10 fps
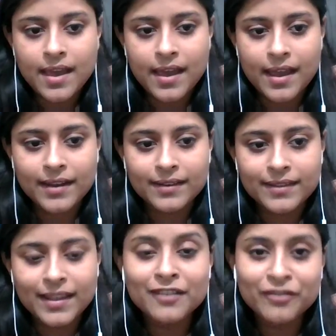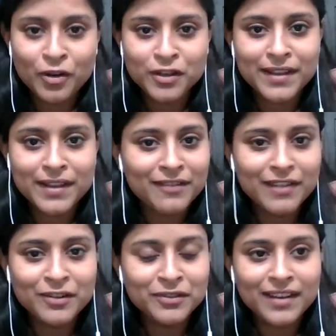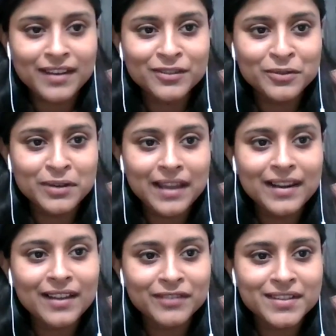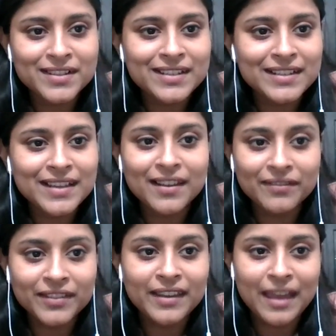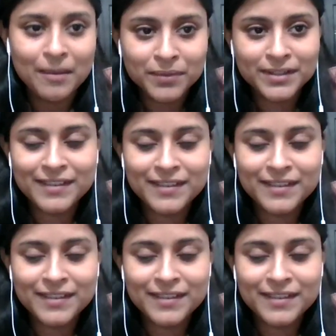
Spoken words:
And then, of course, when I went to Dehradun, I love the city. I love the campus.